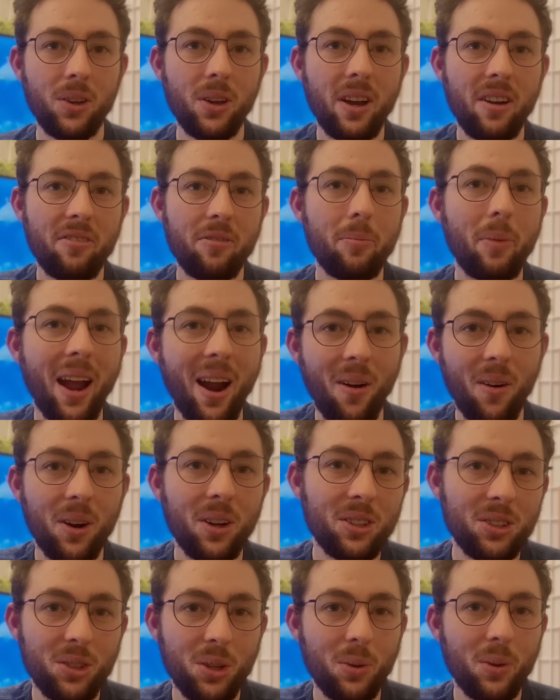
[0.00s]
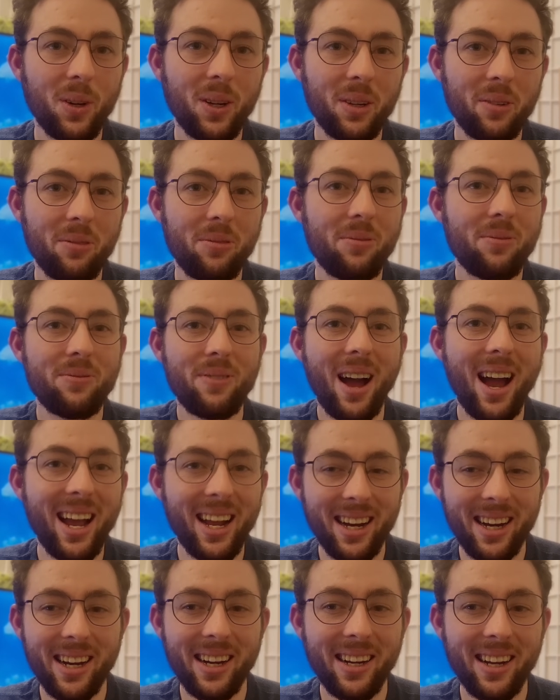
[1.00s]
have parents who are
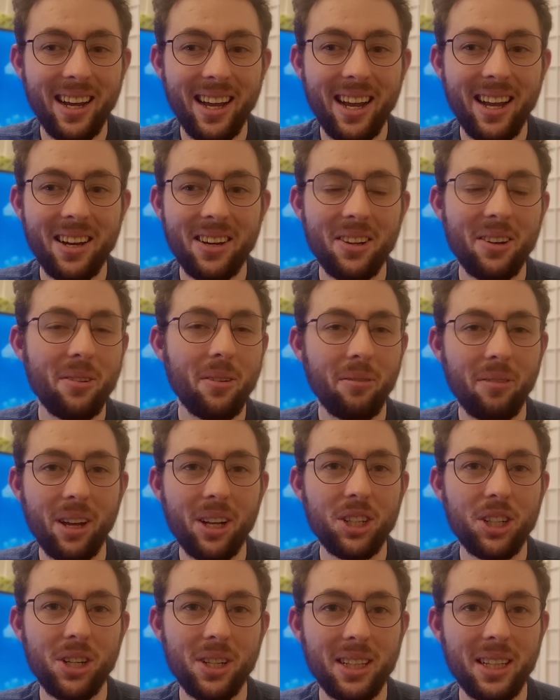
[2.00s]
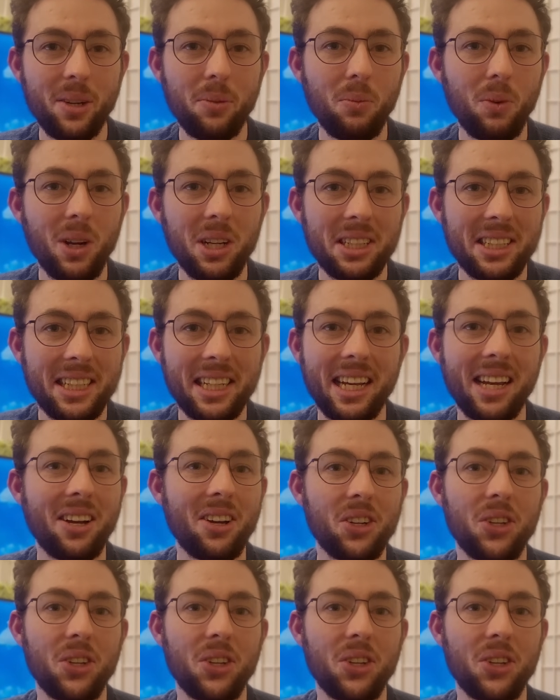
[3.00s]
fighting and eventually want to get a